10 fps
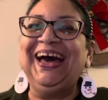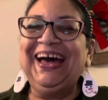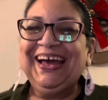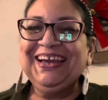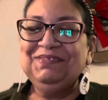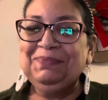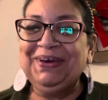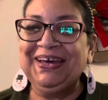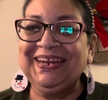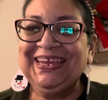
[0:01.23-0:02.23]
Hi,
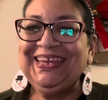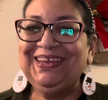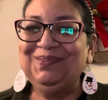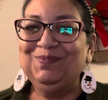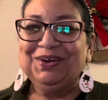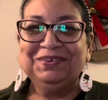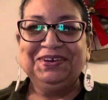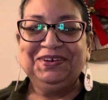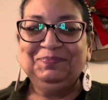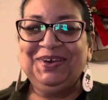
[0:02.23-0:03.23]
everybody.
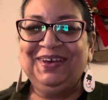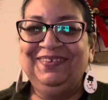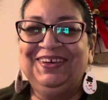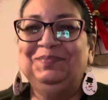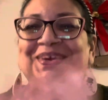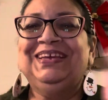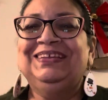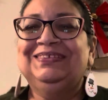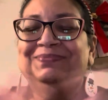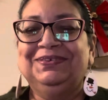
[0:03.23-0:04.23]
Welcome, welcome.
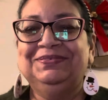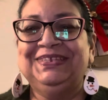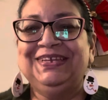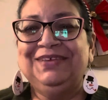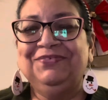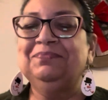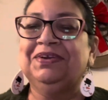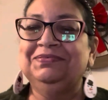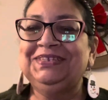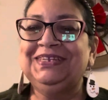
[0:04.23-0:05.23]
It's Rosie from
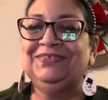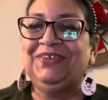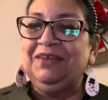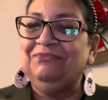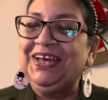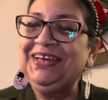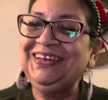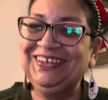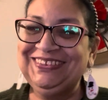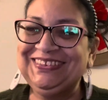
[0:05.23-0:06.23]
Rosie's Fab
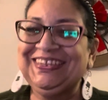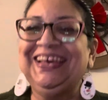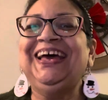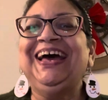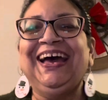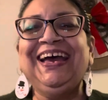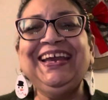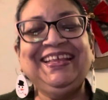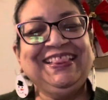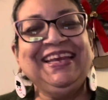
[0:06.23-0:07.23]
Finds.
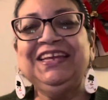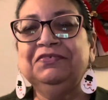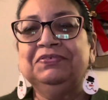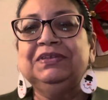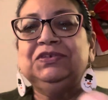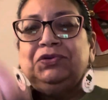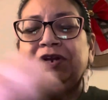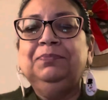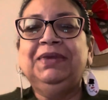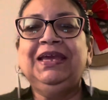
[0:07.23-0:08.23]
Hi, thank you for
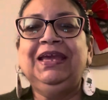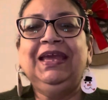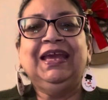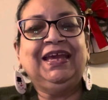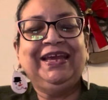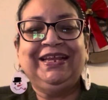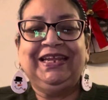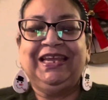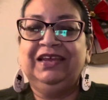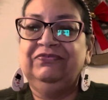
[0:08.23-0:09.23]
joining me. And
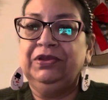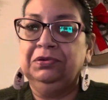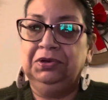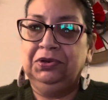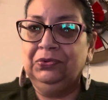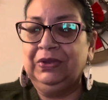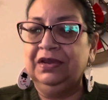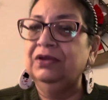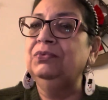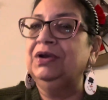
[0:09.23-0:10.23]
if you're new
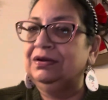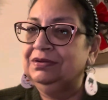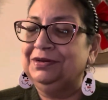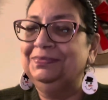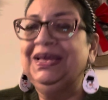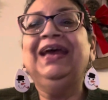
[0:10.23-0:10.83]
here, welcome.